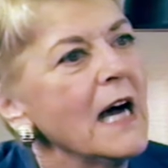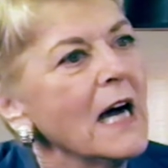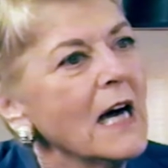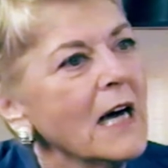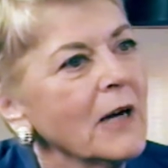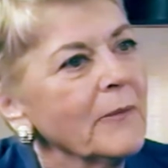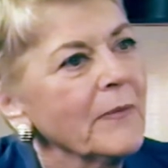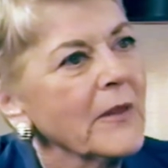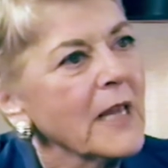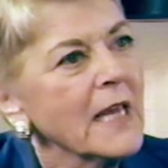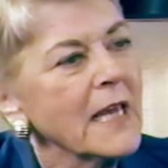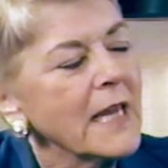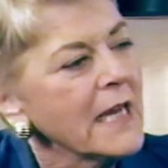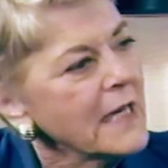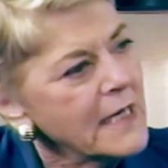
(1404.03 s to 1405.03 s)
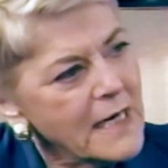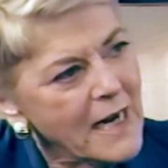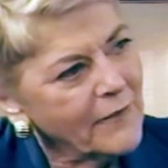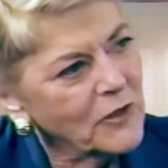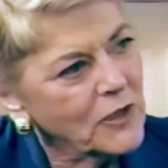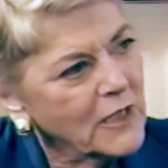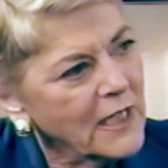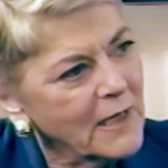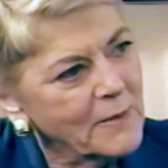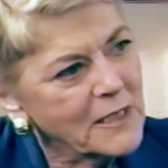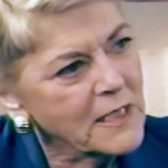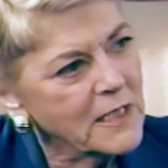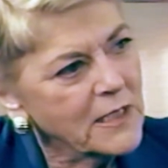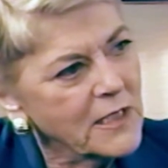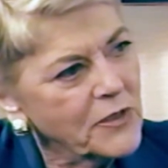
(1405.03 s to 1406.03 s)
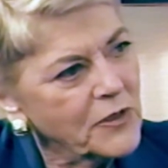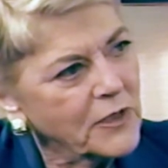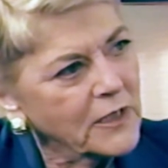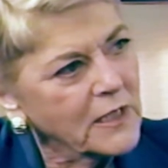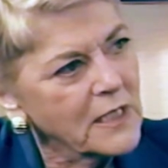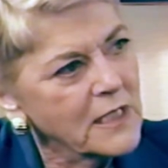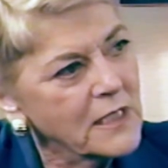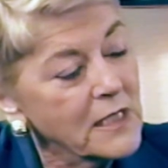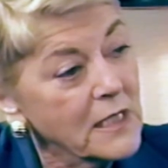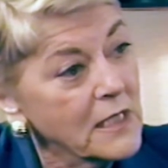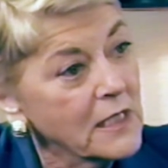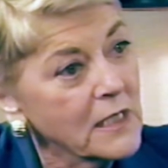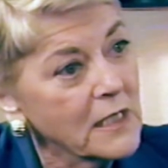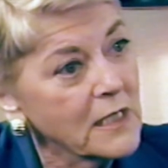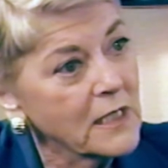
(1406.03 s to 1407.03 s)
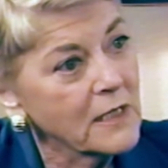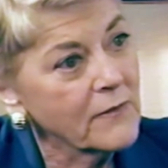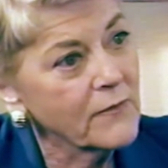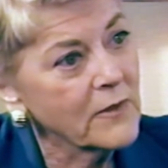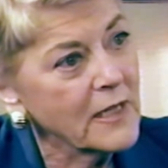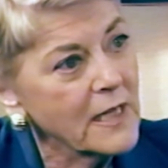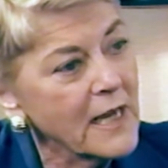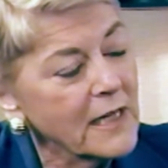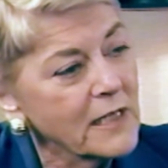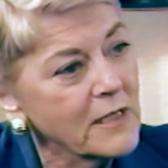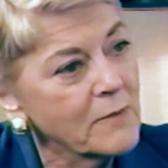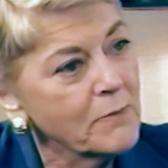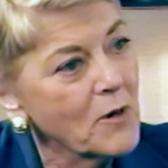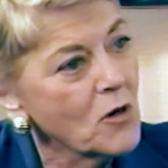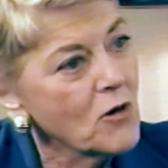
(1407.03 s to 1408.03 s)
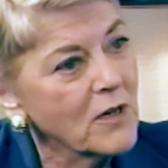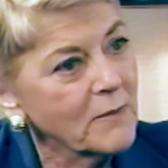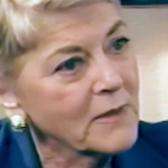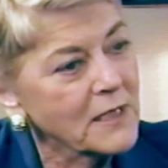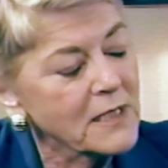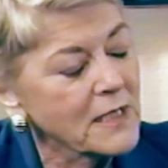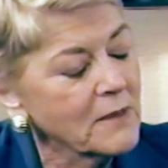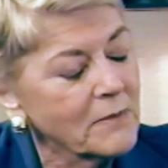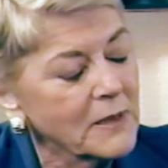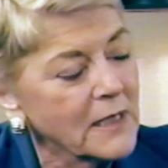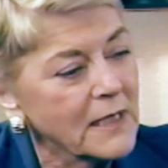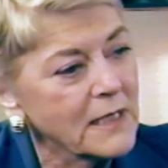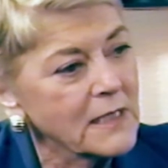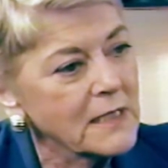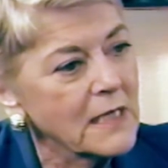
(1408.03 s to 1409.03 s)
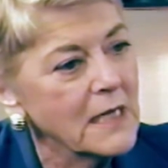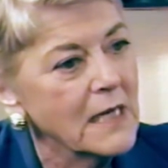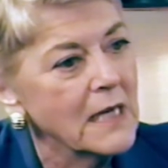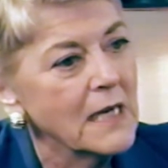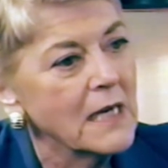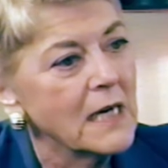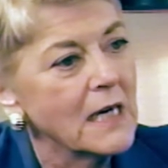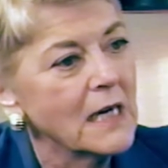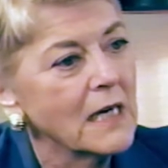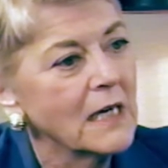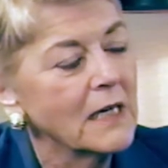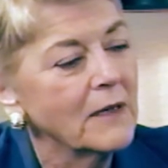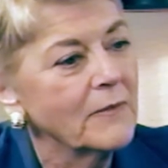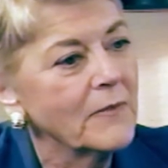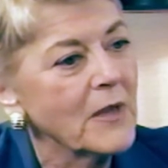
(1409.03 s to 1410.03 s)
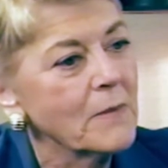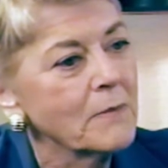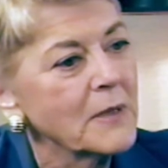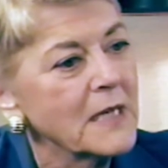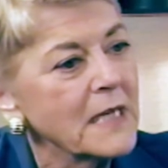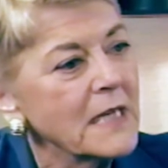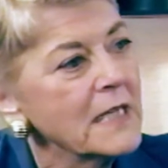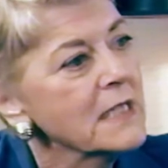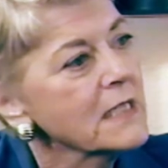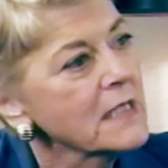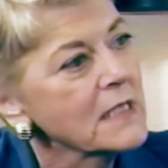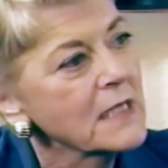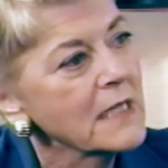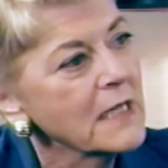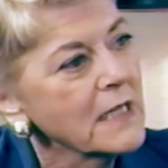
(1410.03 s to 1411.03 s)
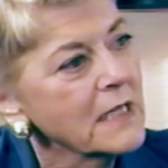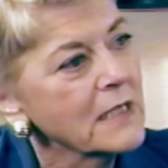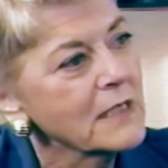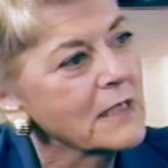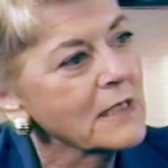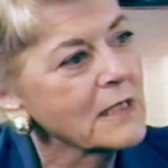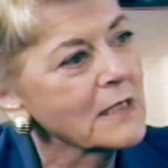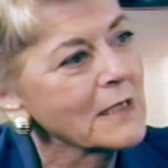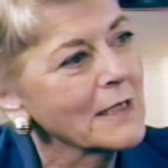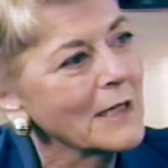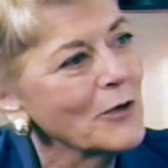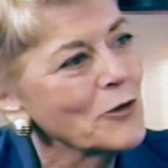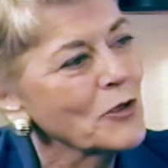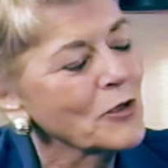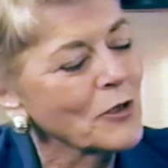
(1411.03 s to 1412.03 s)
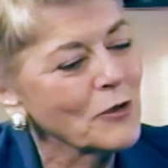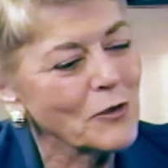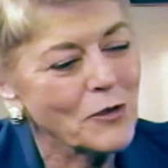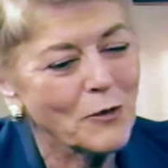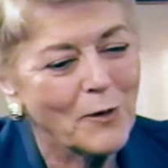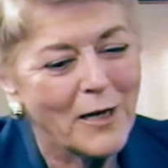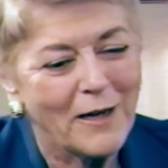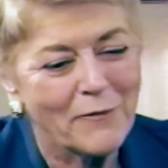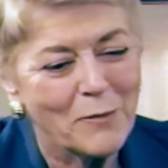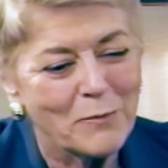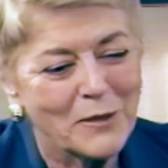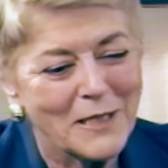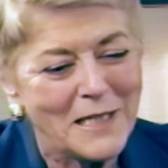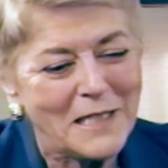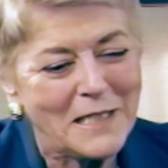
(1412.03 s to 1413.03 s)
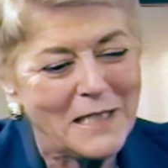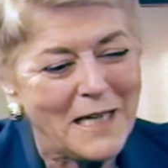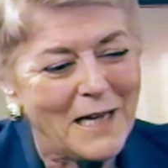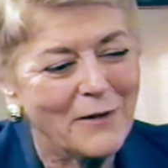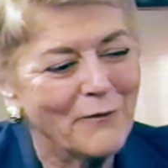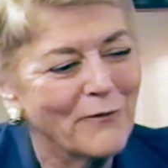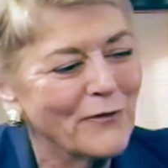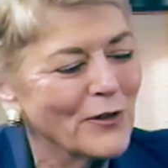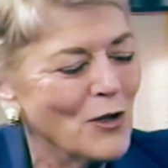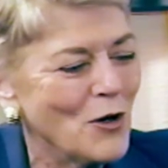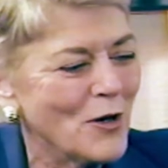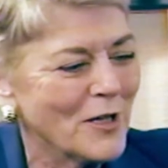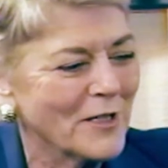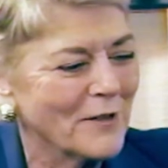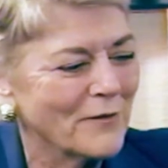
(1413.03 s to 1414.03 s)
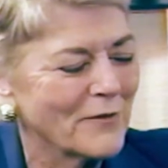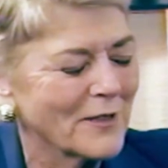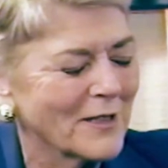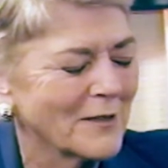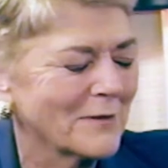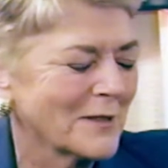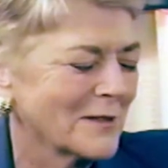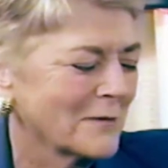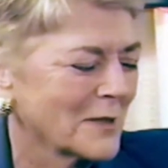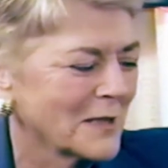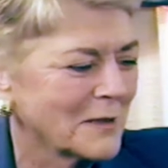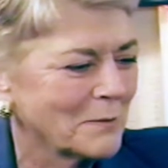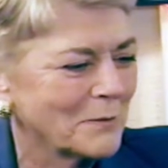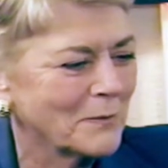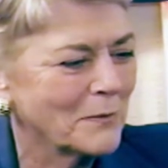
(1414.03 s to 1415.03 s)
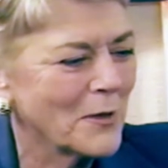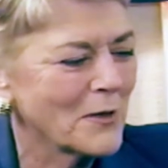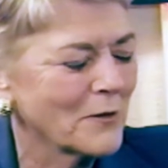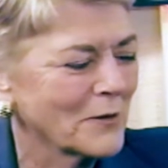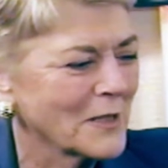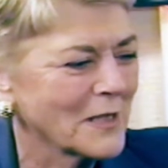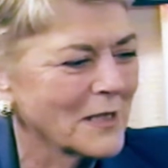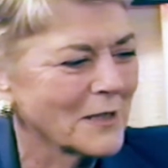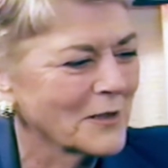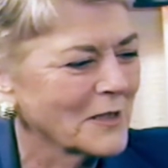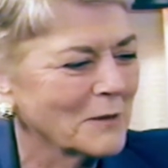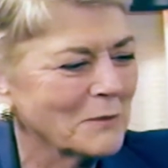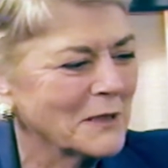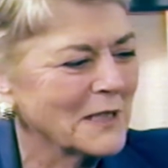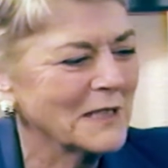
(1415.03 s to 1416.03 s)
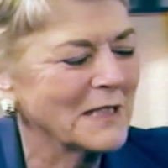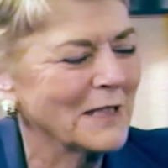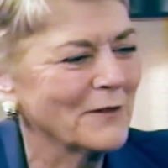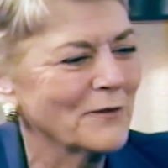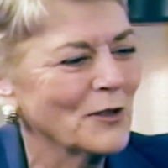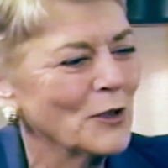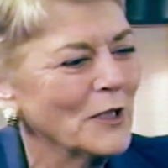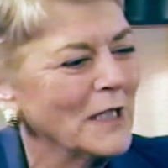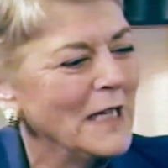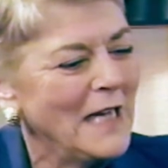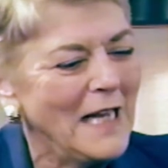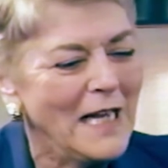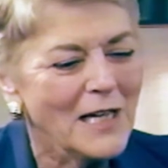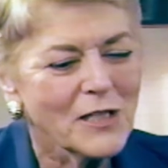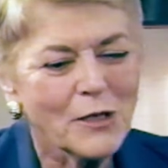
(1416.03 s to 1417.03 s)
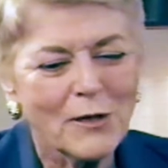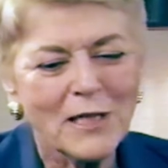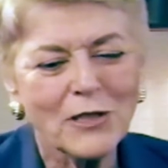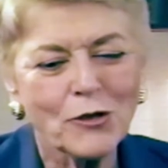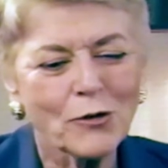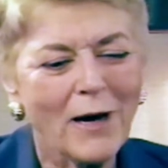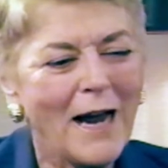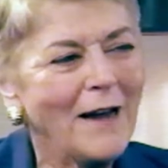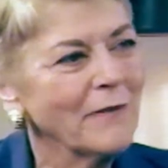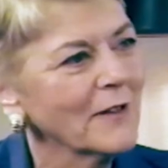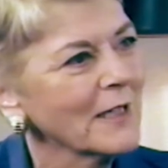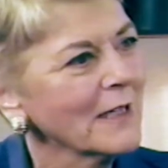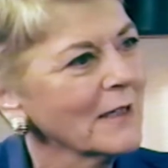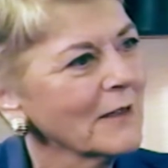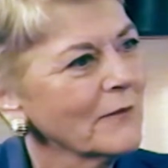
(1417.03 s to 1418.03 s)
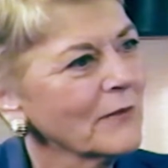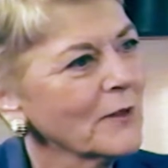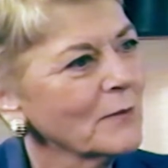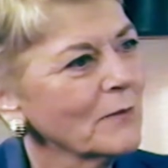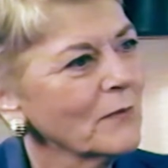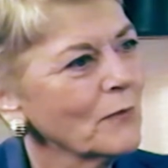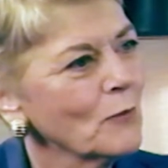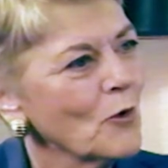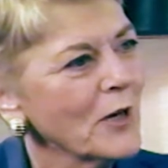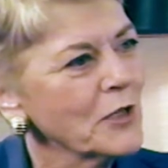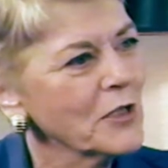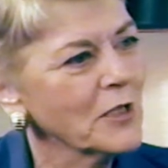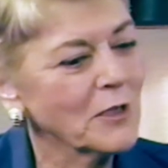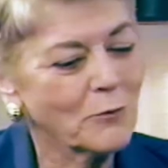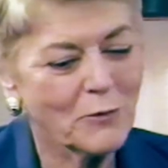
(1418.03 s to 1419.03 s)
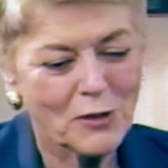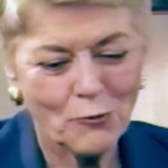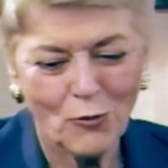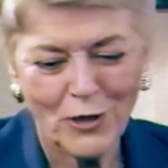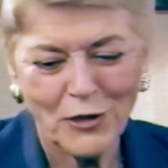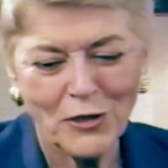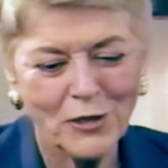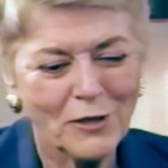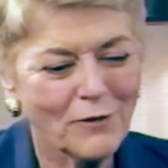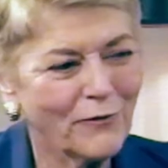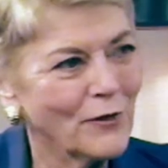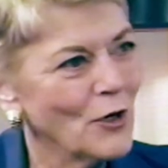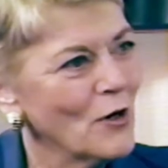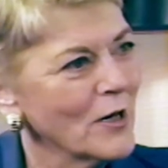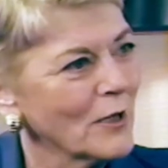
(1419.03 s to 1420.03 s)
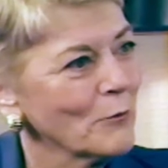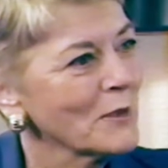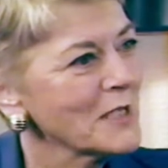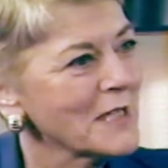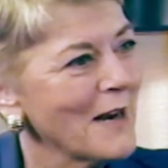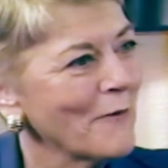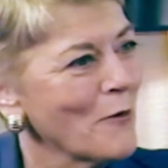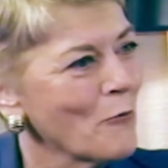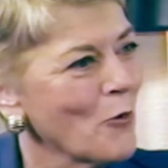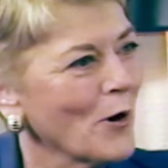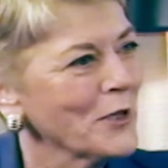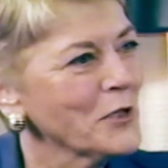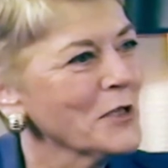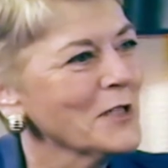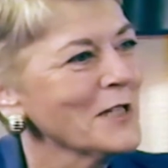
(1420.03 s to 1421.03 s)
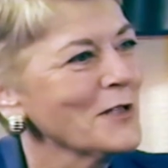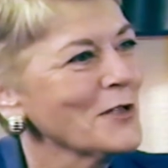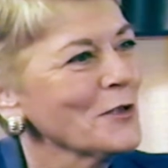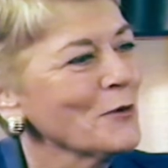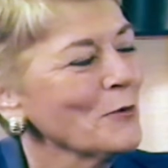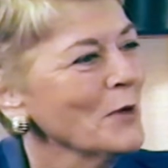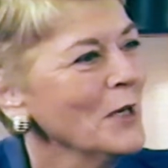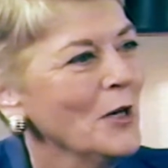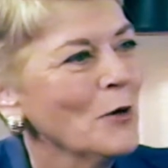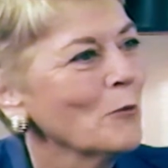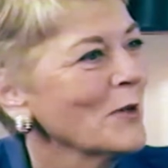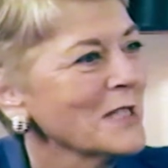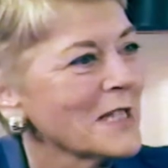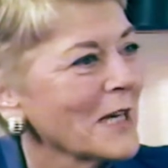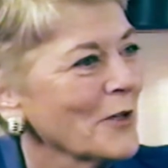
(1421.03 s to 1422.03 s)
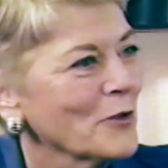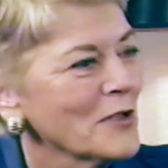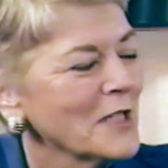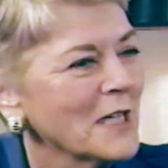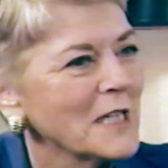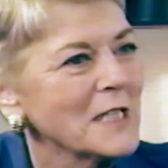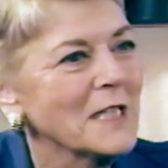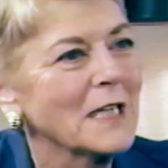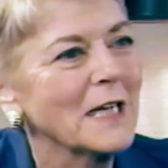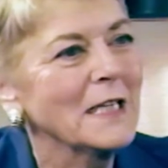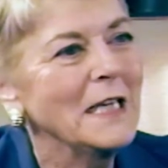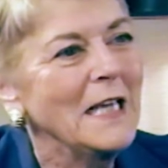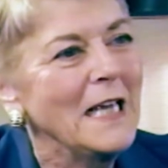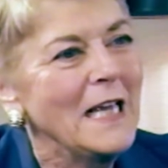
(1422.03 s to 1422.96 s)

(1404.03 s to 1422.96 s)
Um, he never came into the district. His, uh, he had an apartment someplace, um, but his, his, he used to also have a place down in Florida. I forgot where it was, Boca Raton or someplace down in Florida. So his traveling from Washington was Washington to Florida. It was never Washington to Woodside or Sunnyside.